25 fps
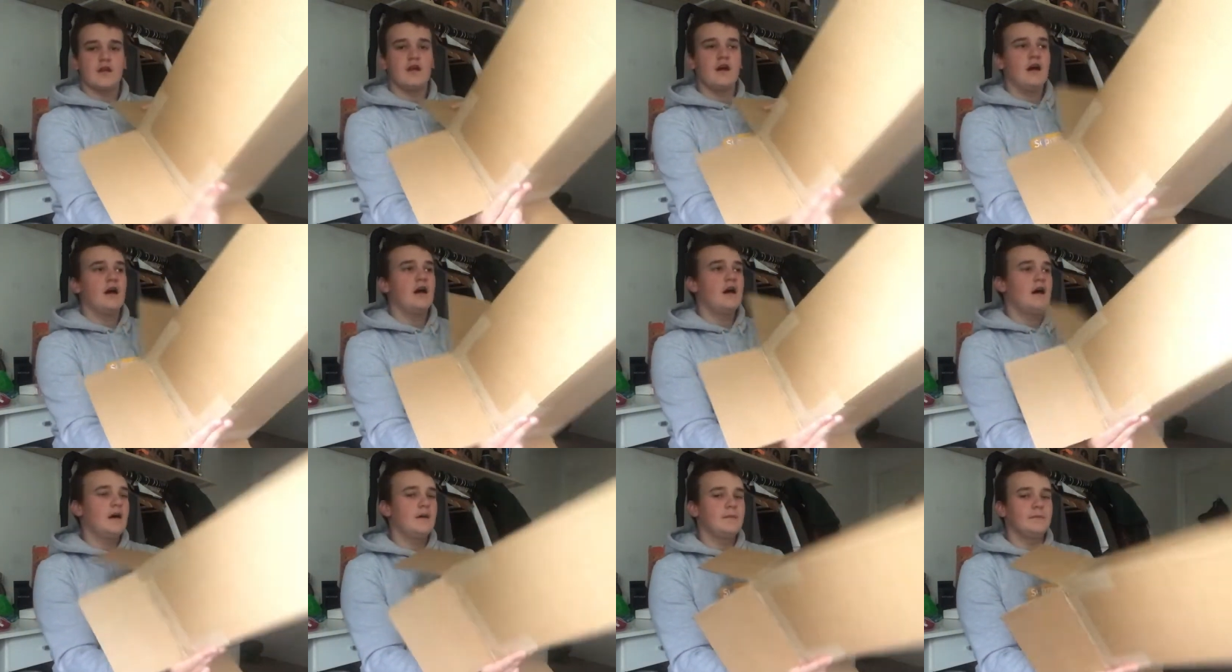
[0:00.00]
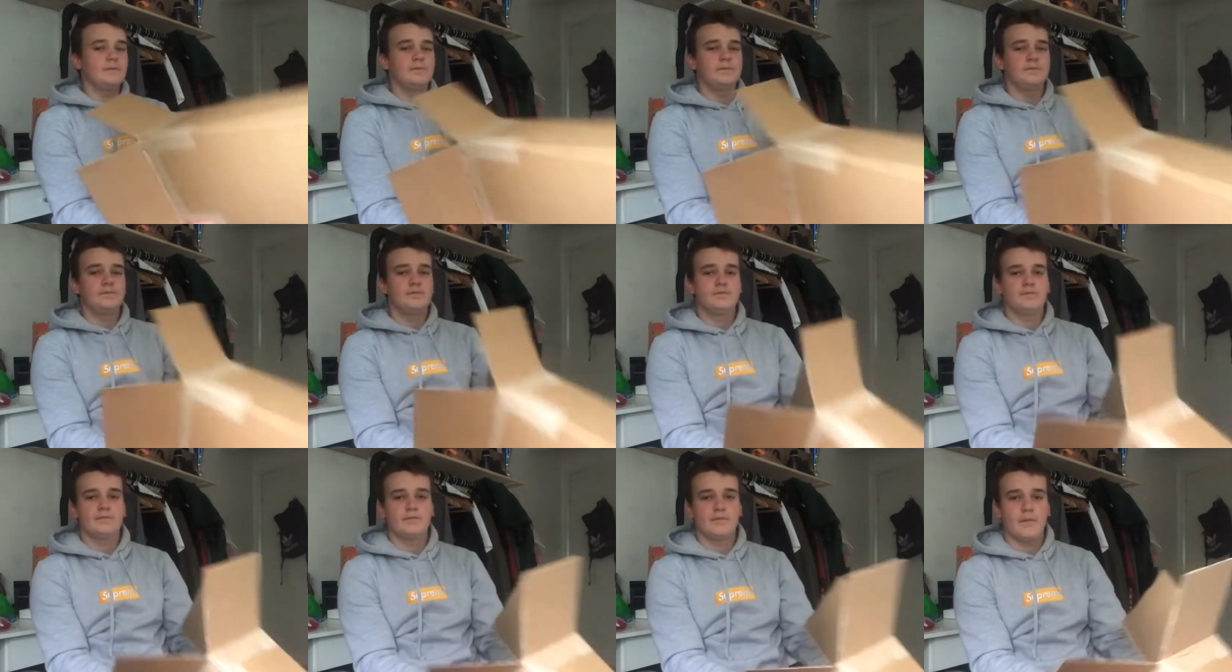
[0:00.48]

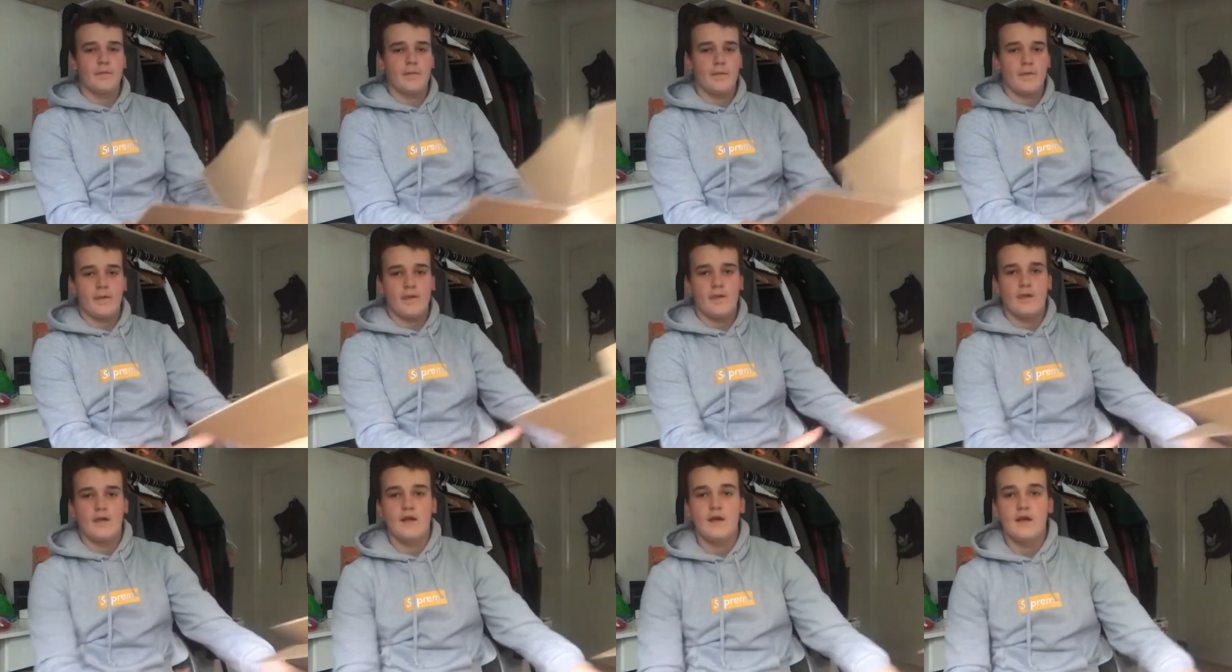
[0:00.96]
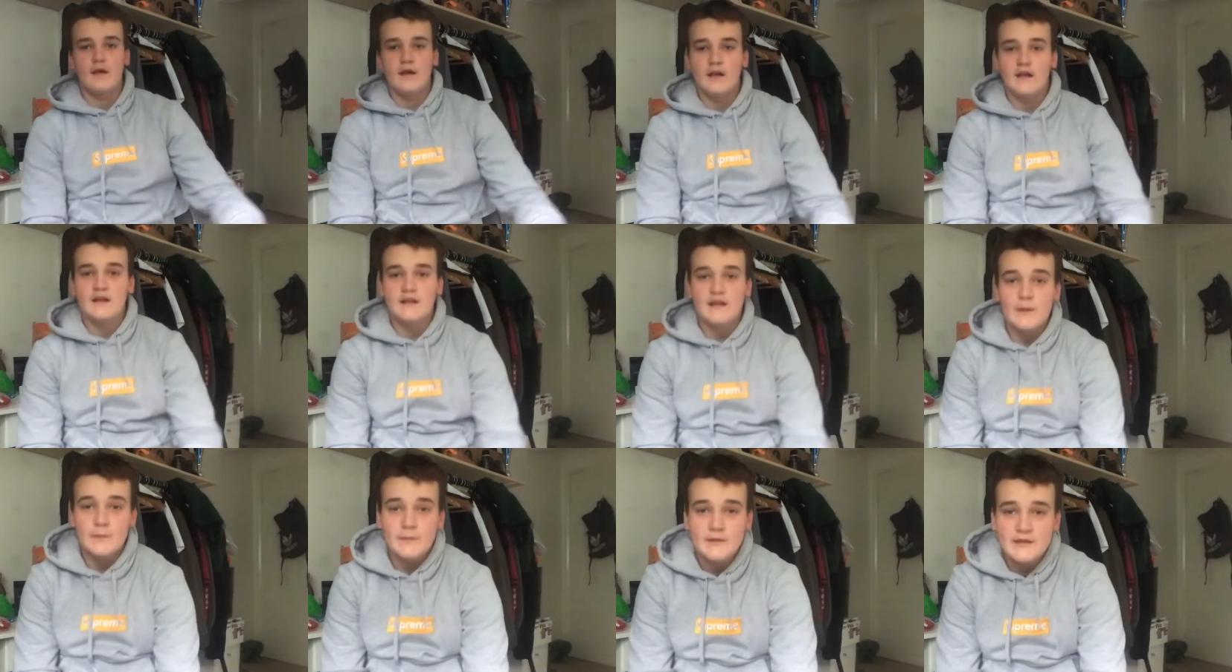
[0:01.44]

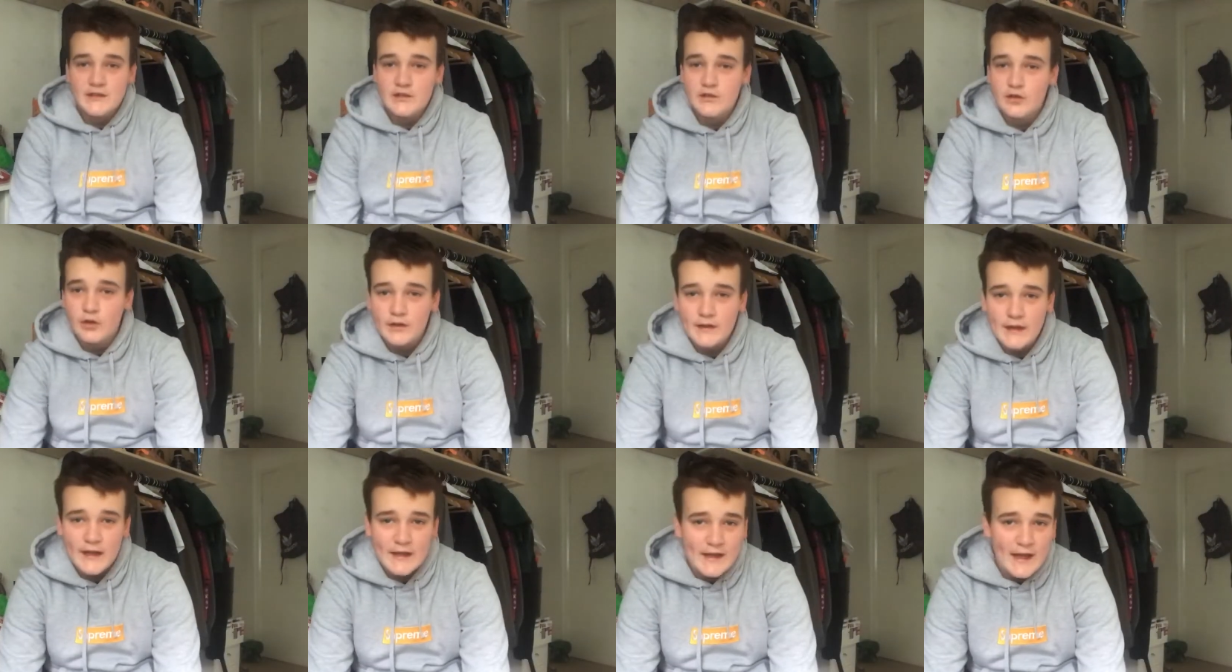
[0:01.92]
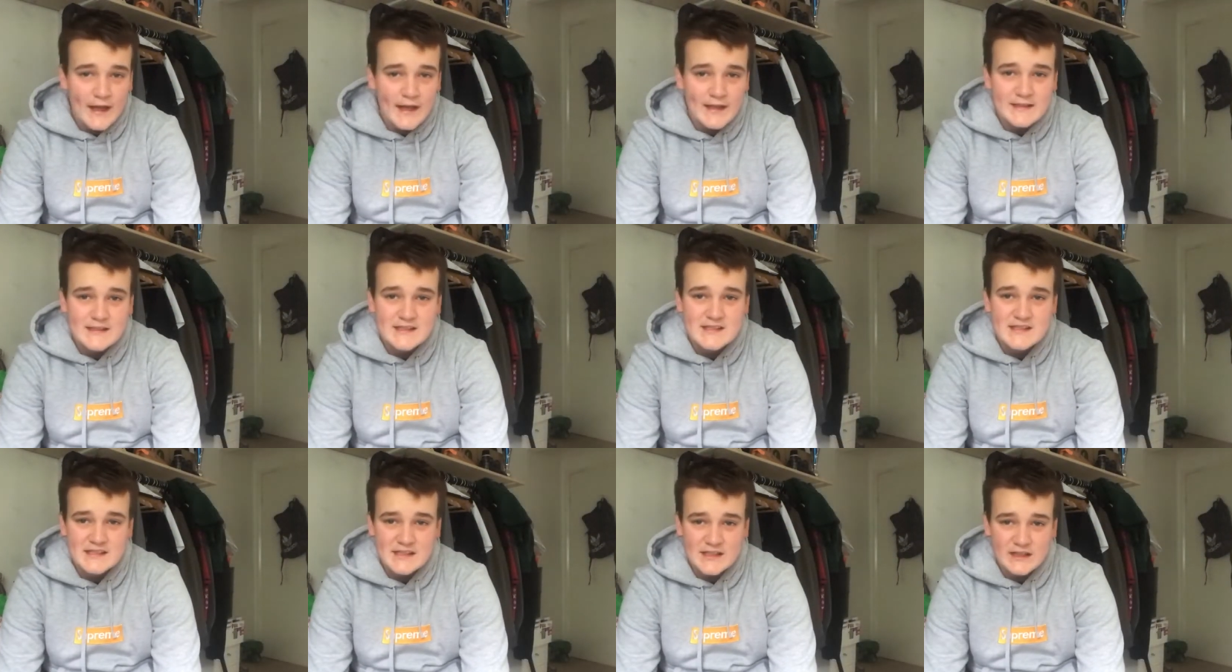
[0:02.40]
yeah, we did not get a
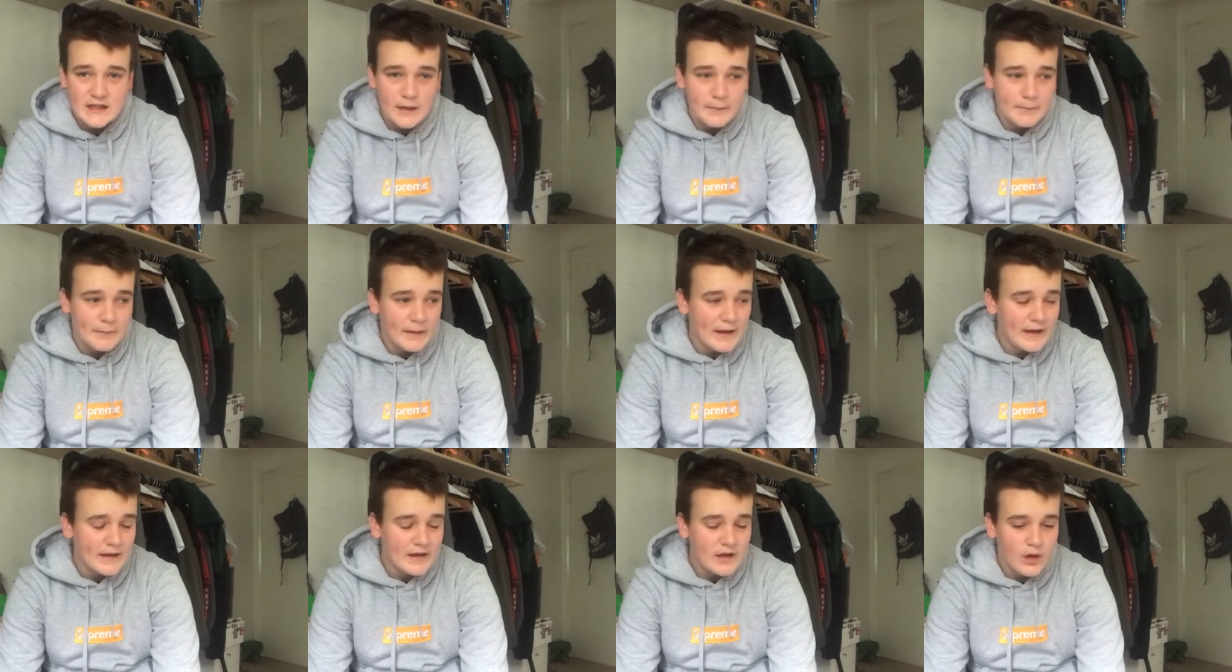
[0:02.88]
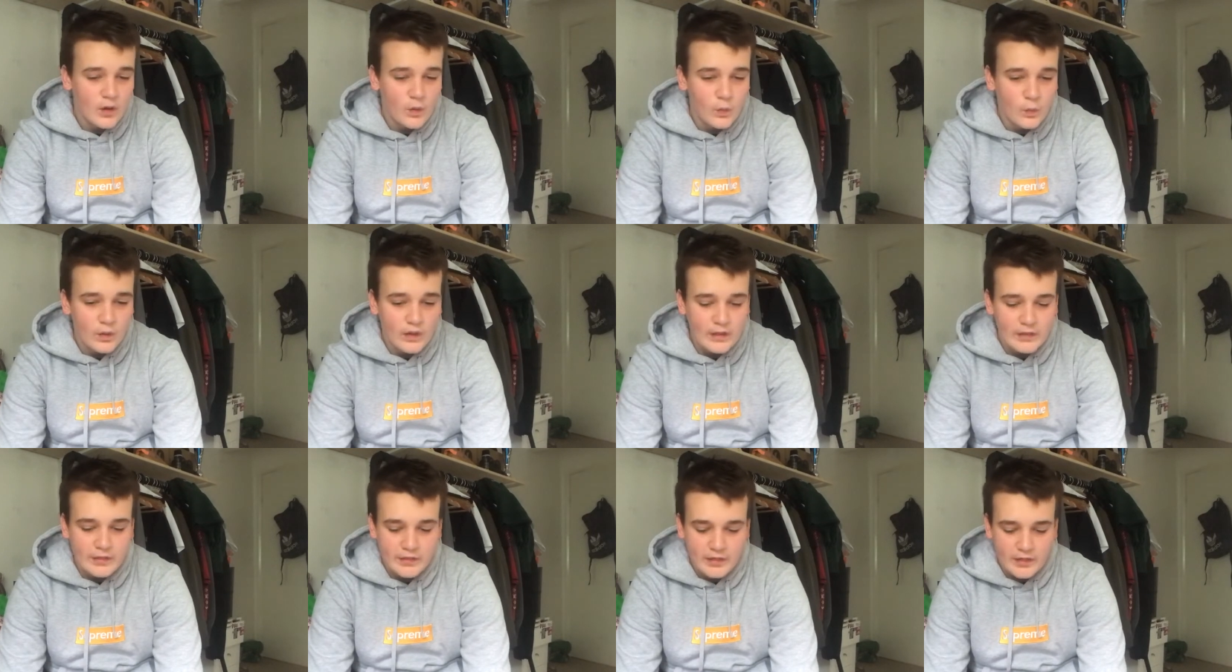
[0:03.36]
sticker pack
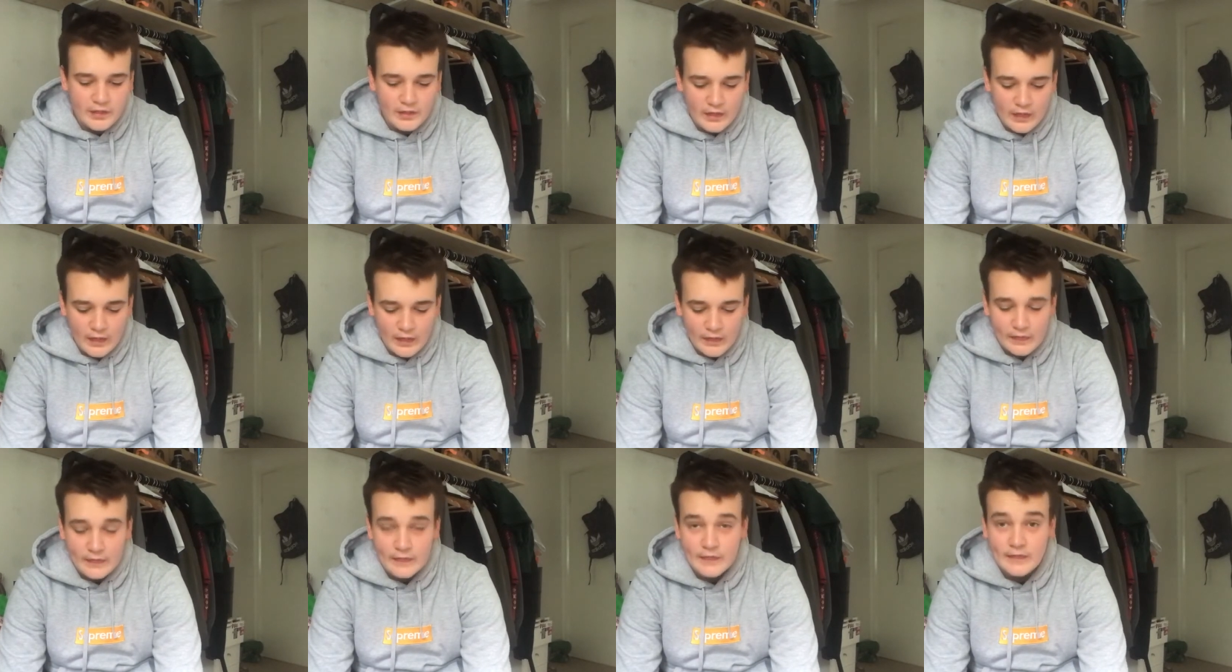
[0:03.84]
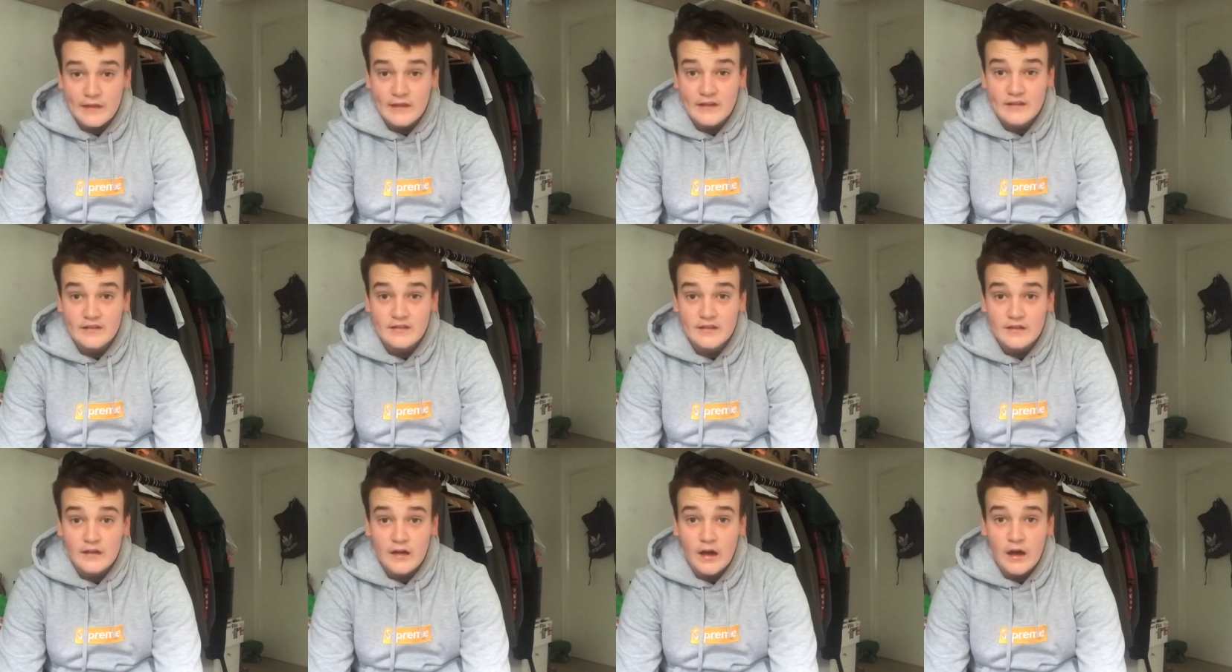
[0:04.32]
with
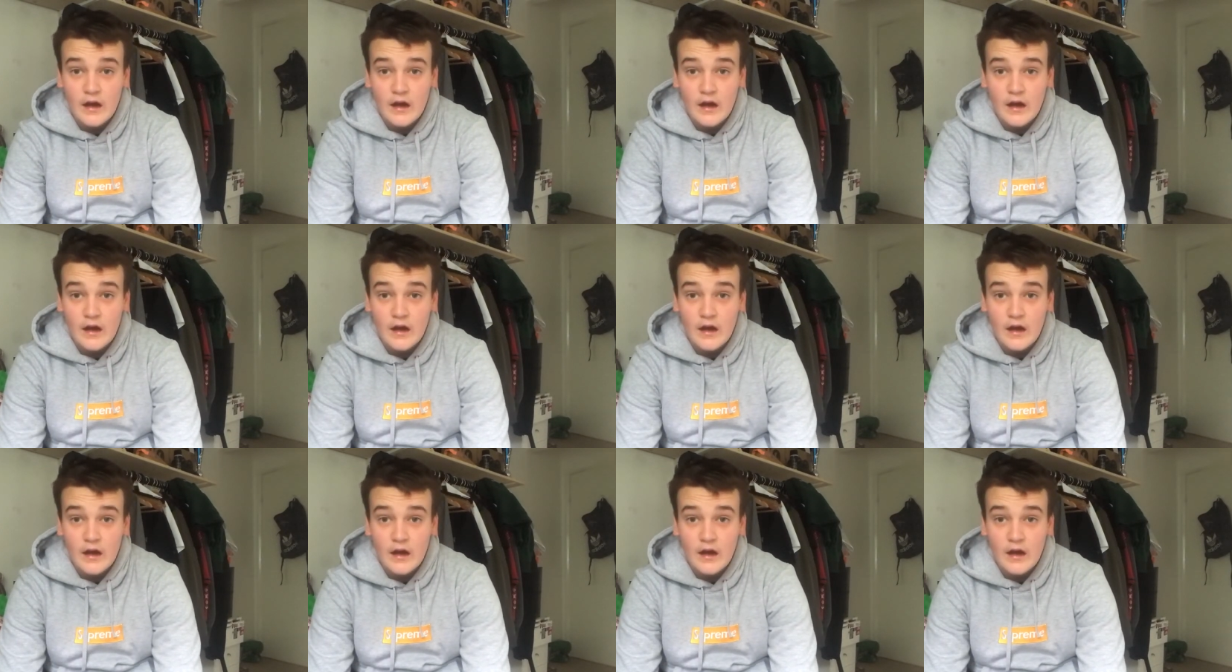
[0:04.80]
this